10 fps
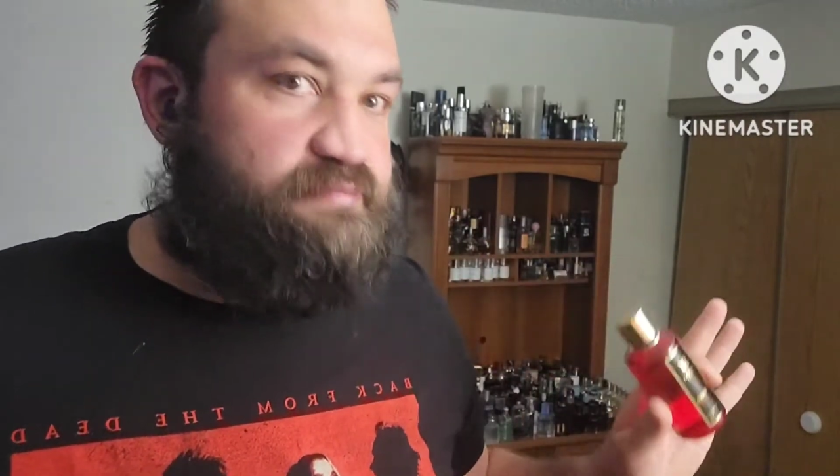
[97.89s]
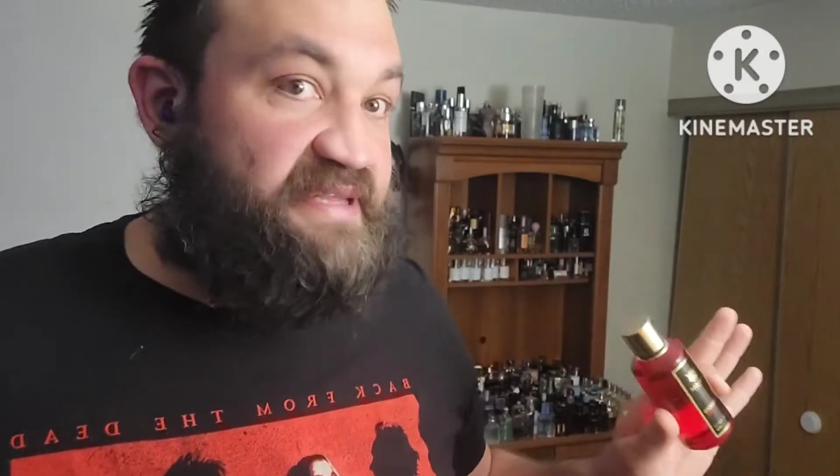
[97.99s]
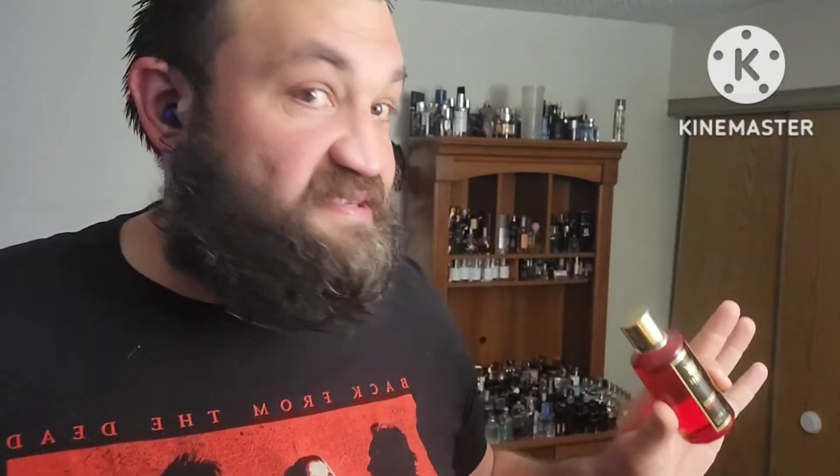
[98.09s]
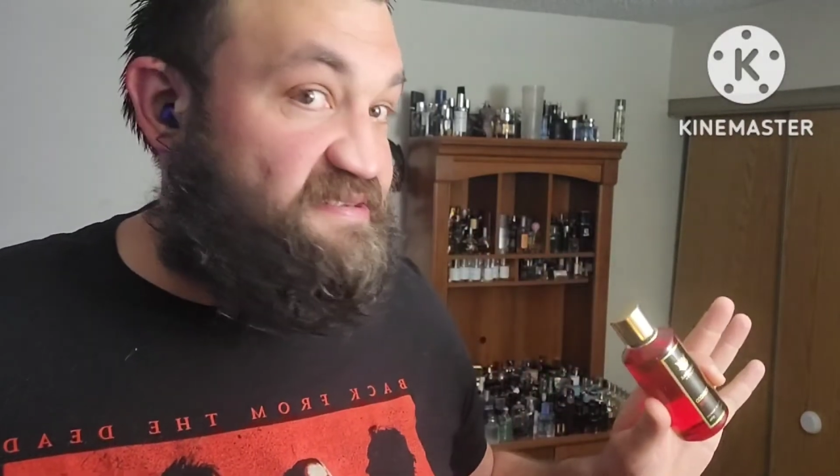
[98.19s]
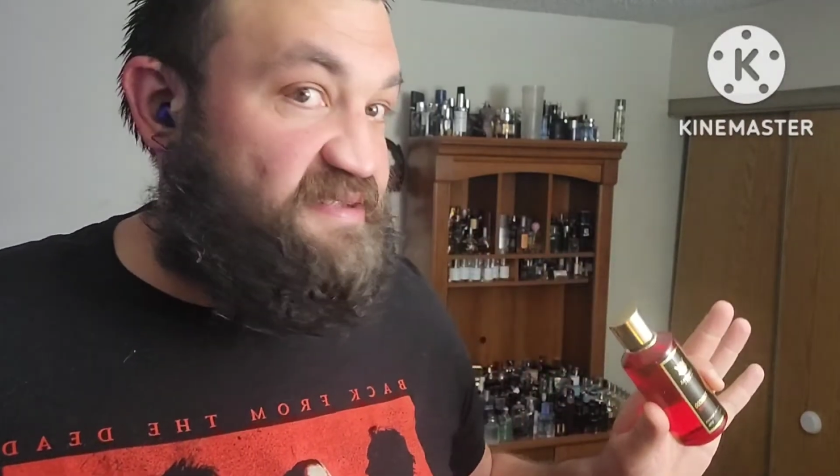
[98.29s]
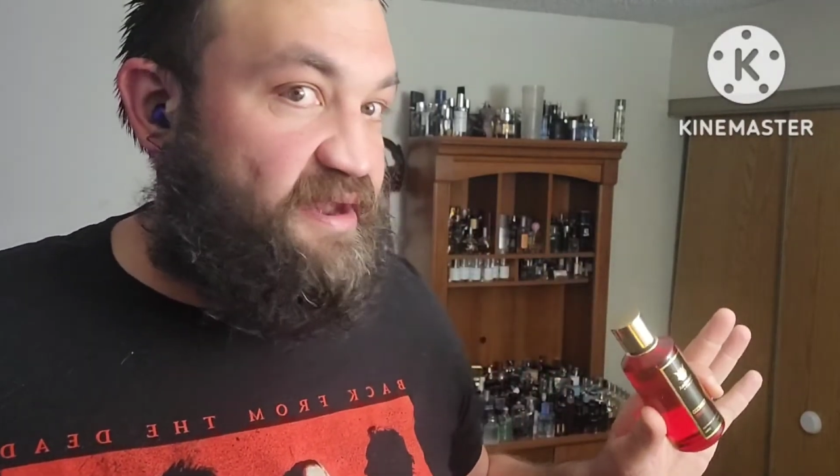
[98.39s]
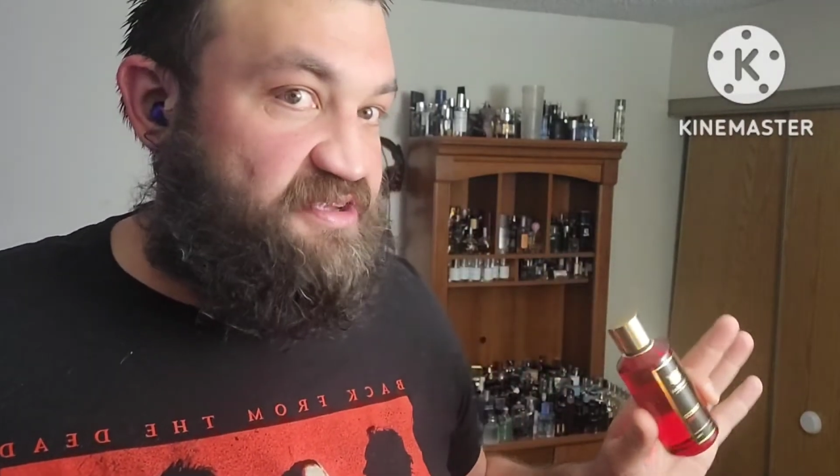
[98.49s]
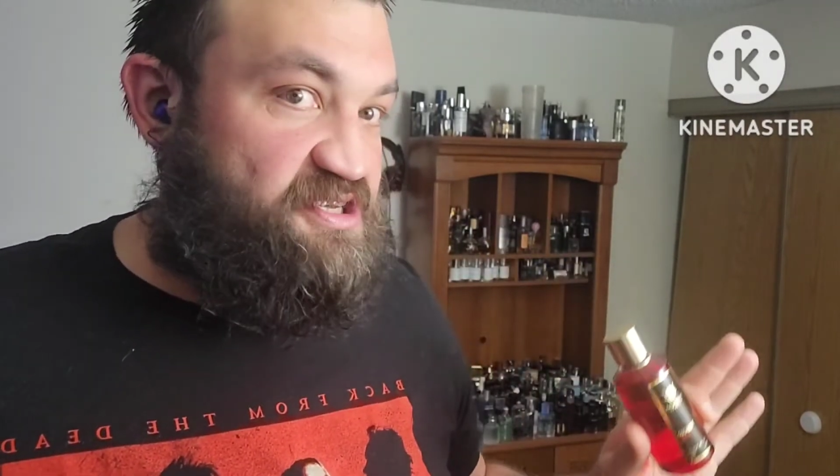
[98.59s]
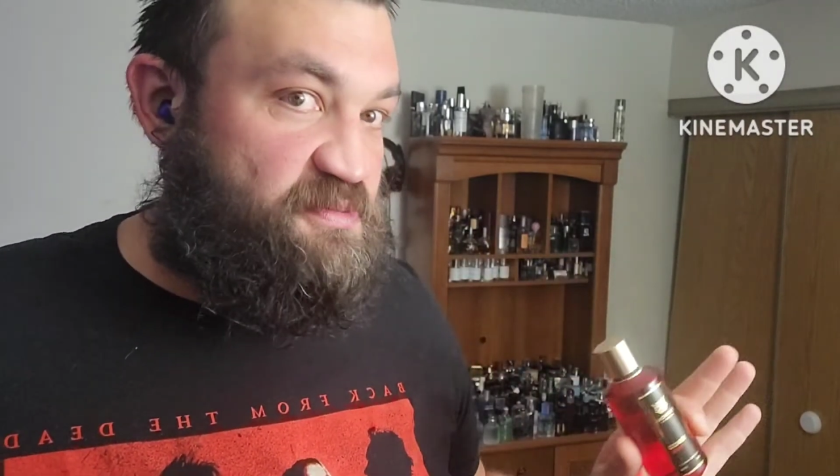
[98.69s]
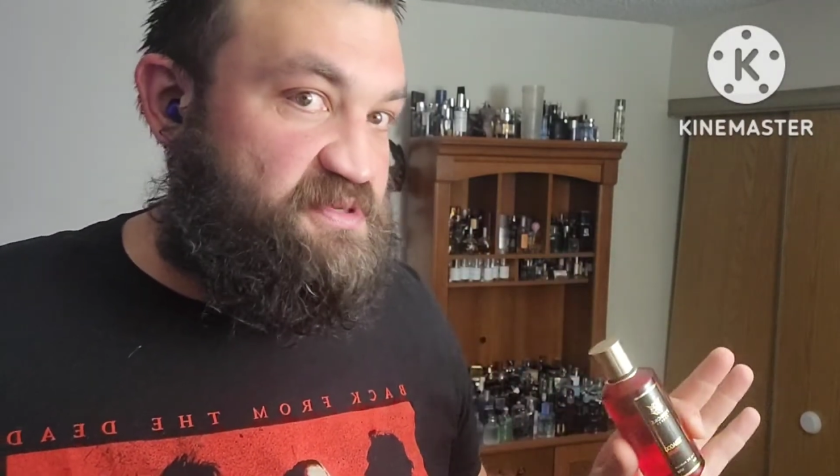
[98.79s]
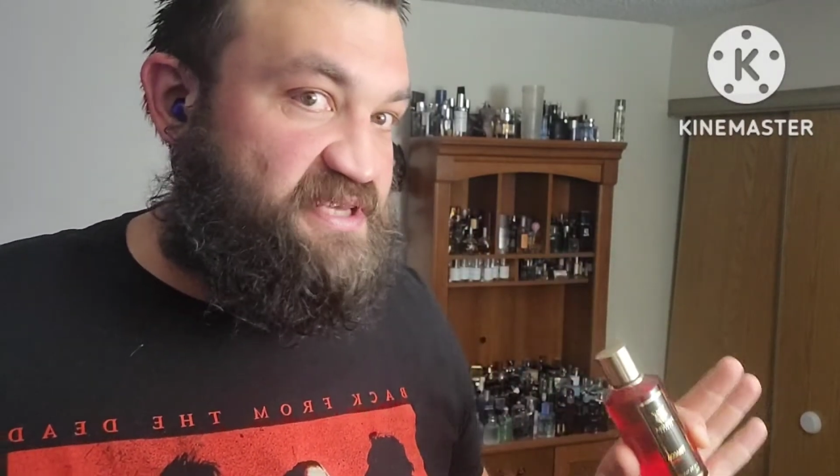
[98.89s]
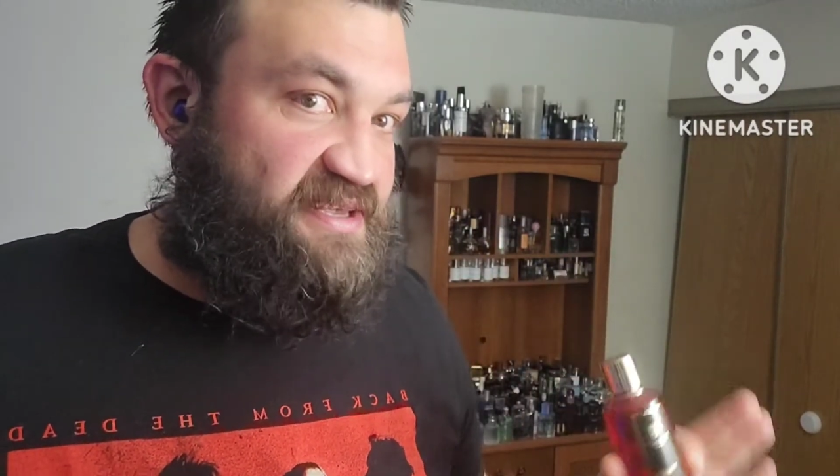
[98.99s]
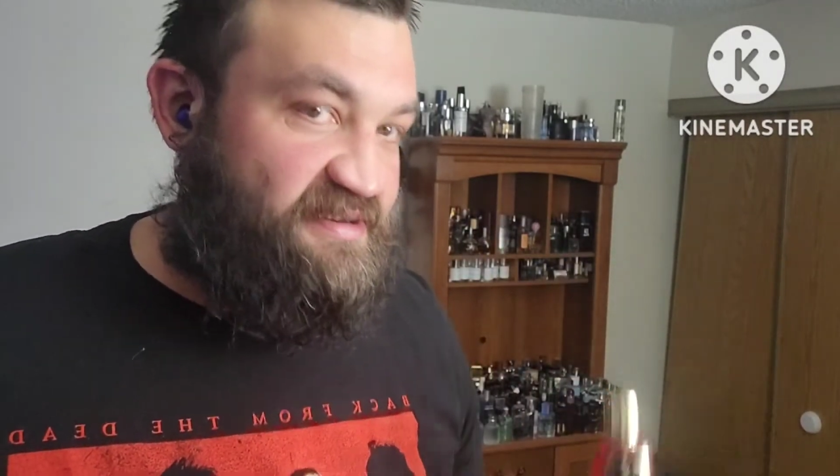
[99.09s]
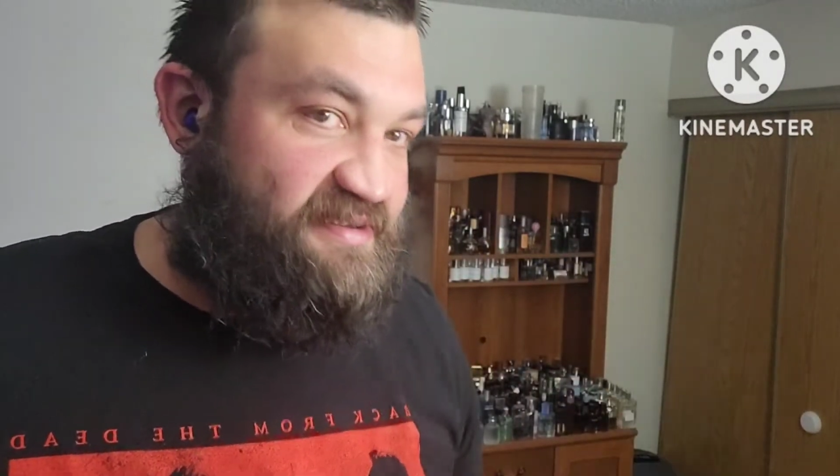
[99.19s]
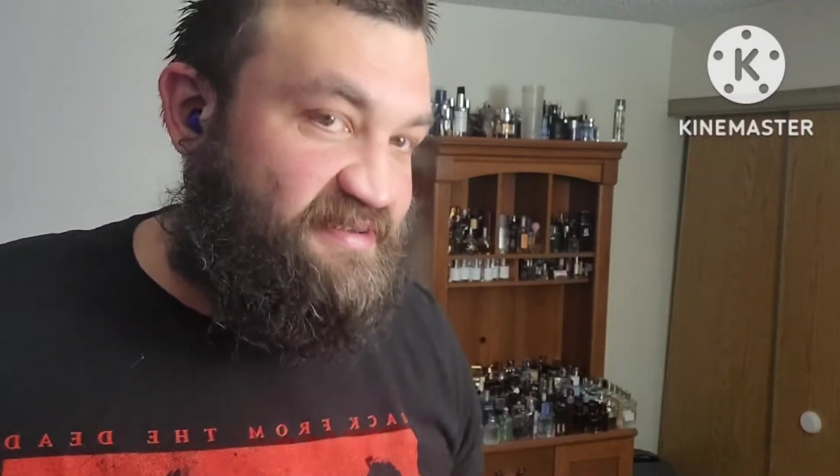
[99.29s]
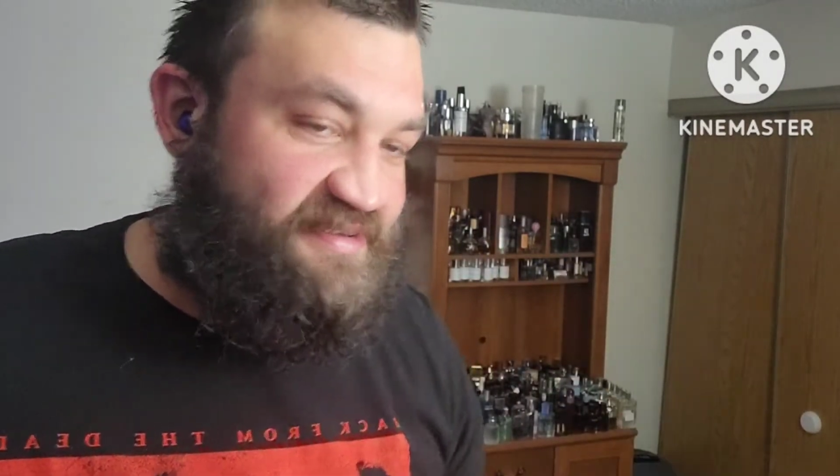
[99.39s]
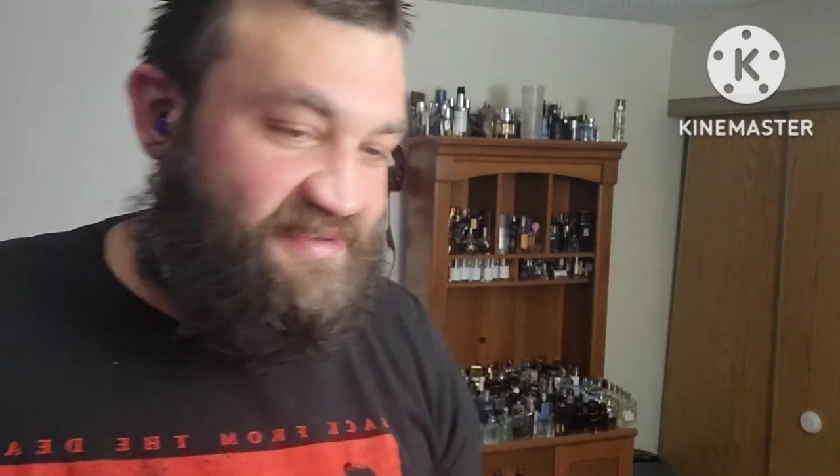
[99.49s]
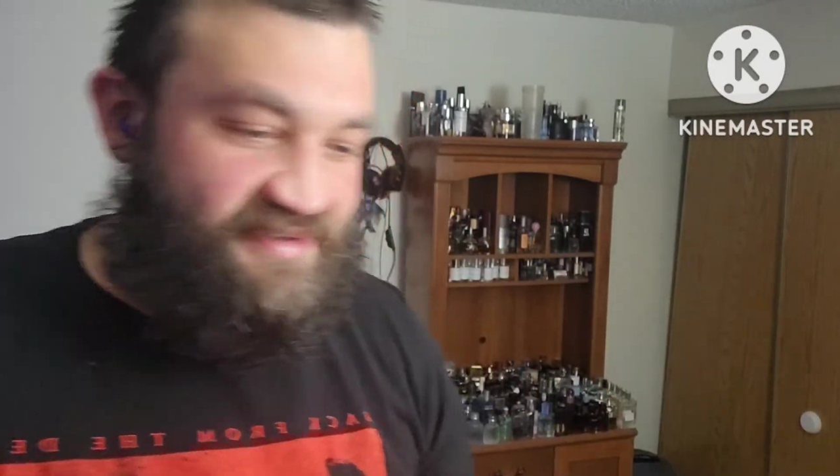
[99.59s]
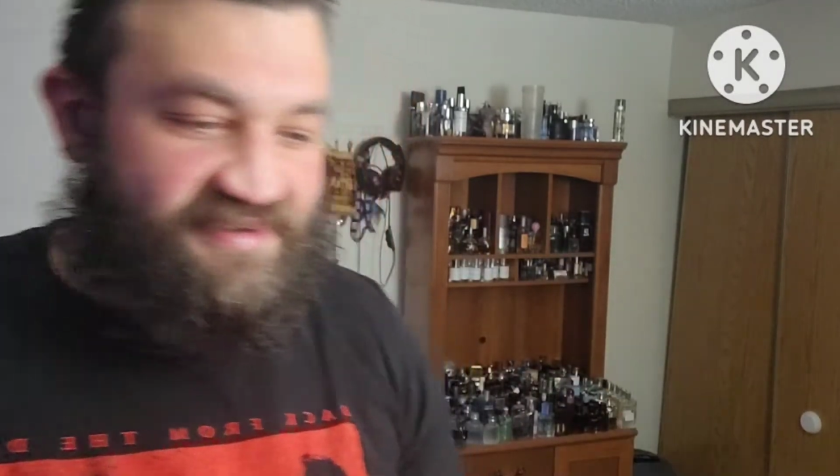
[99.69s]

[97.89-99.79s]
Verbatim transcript: this is not a gym scent.